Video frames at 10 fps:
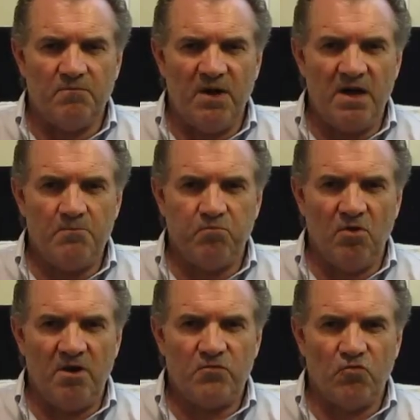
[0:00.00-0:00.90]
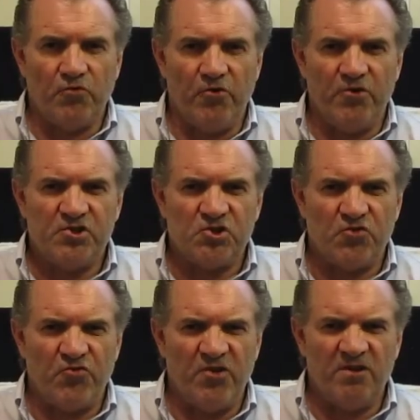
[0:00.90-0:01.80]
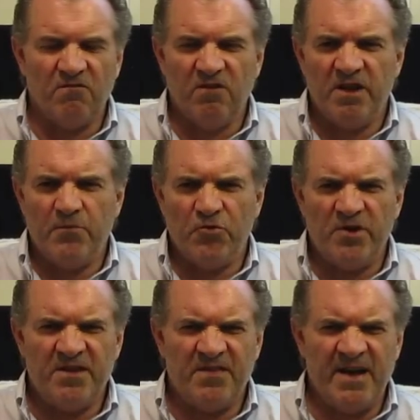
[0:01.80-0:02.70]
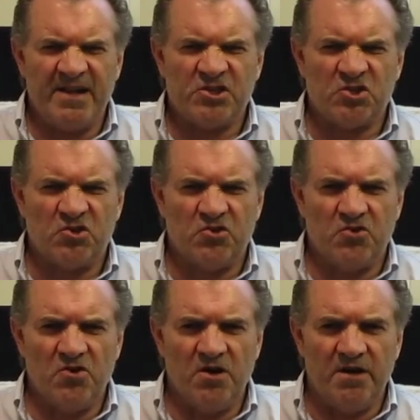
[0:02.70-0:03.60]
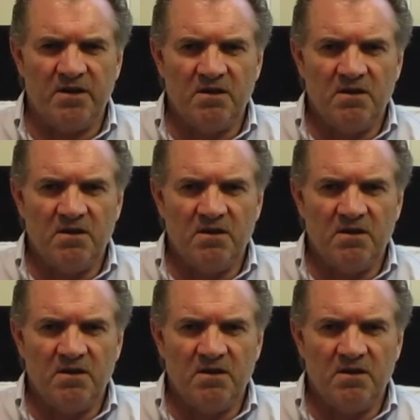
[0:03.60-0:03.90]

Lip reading: My blood will nourish the tree of liberty, that's good.